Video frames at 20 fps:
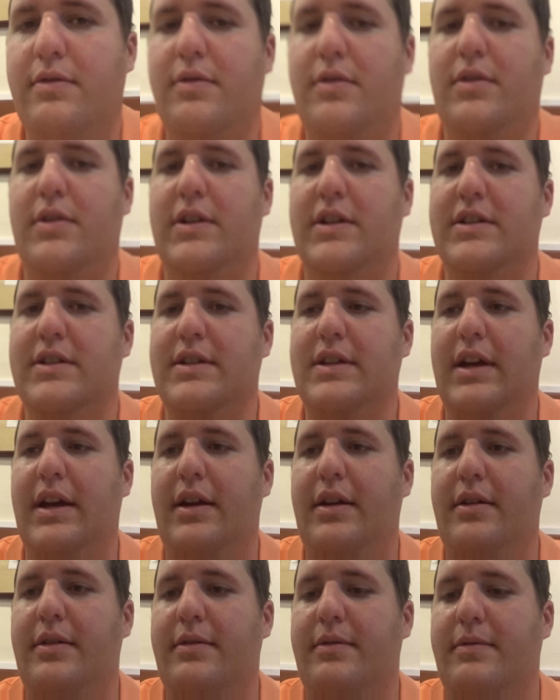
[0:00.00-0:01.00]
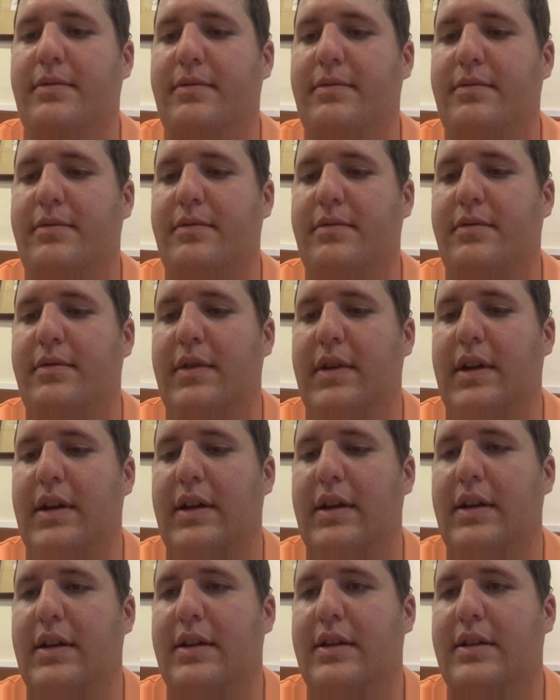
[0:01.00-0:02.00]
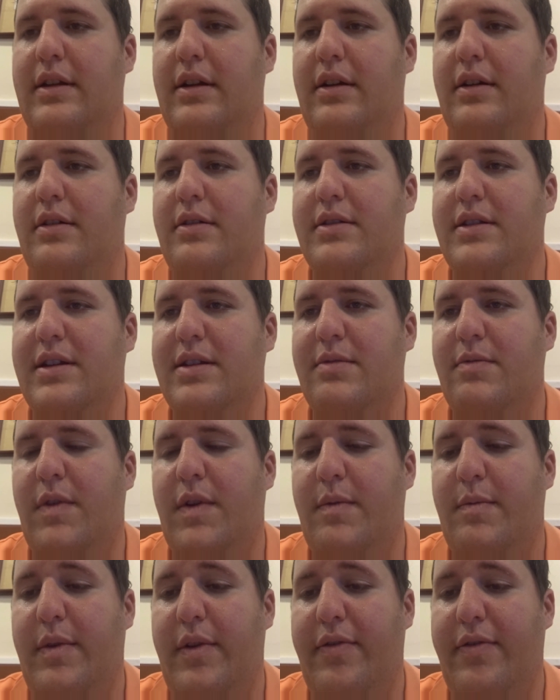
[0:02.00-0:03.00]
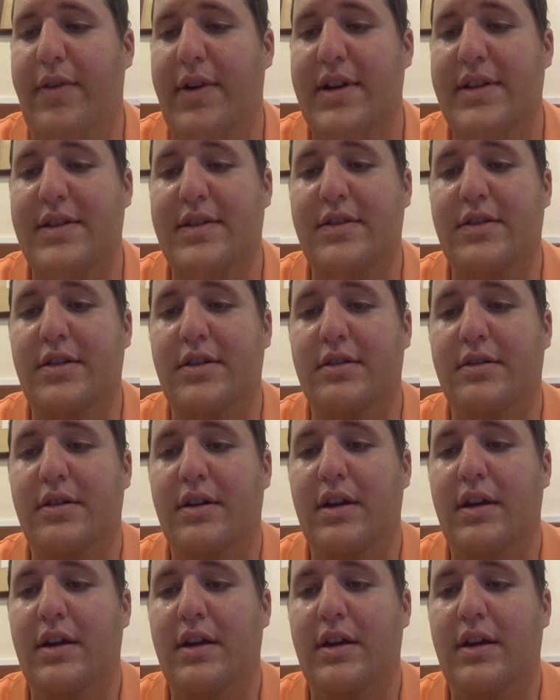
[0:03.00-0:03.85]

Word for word: Oh, no, Oh, that's one of my friends, too.